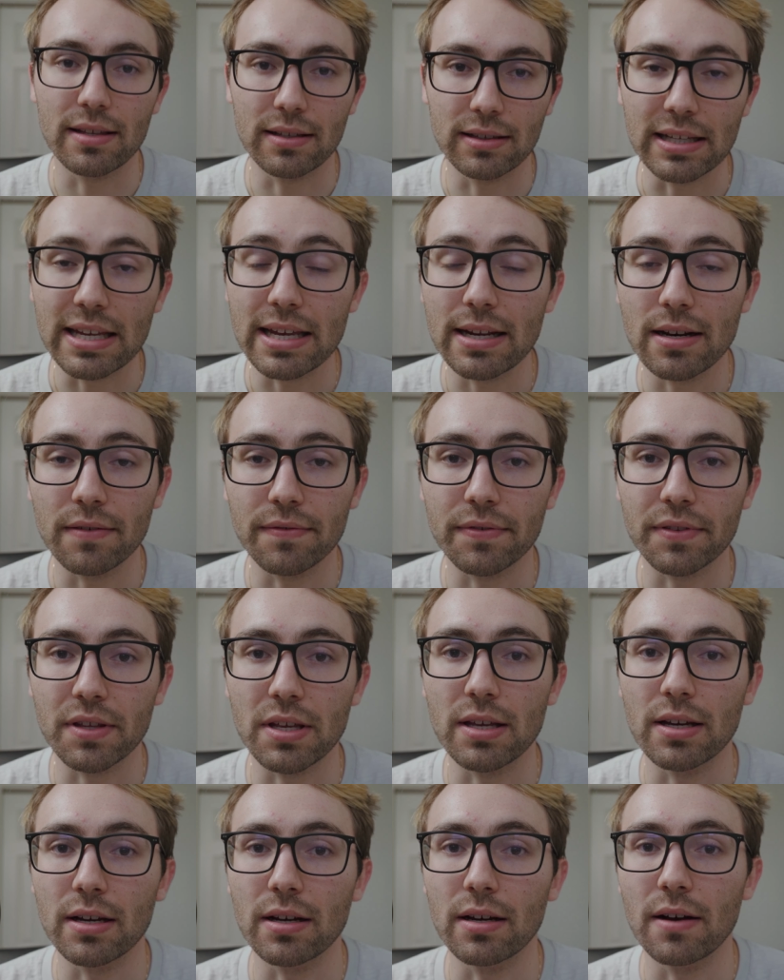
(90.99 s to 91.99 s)
the lead of
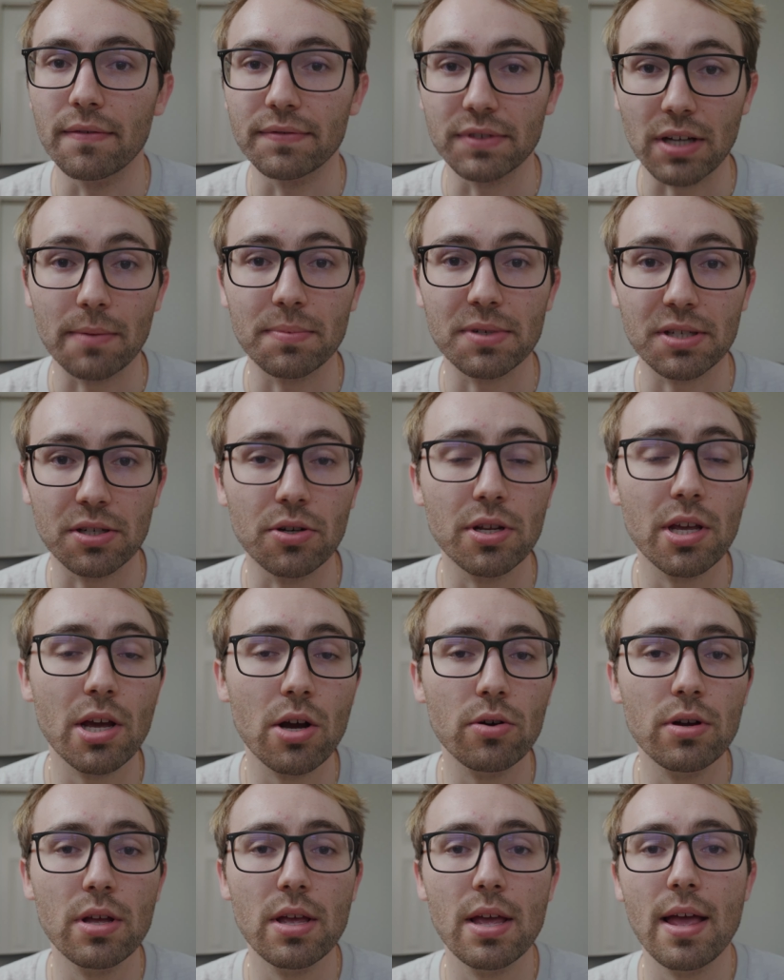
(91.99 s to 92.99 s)
the Type
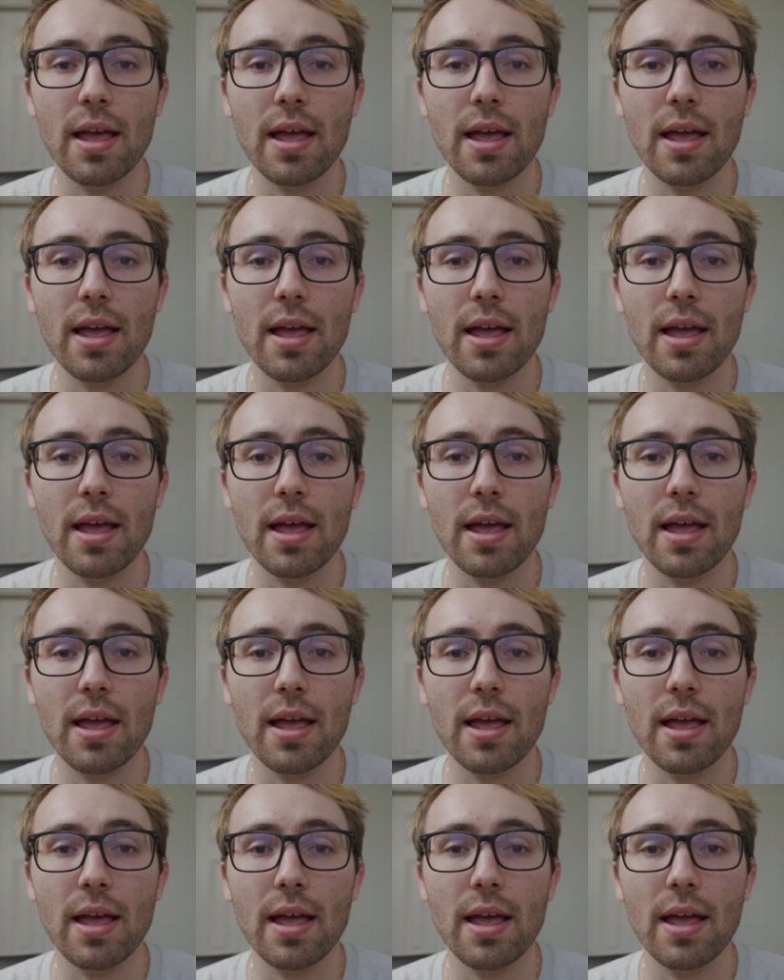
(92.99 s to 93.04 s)
Studio,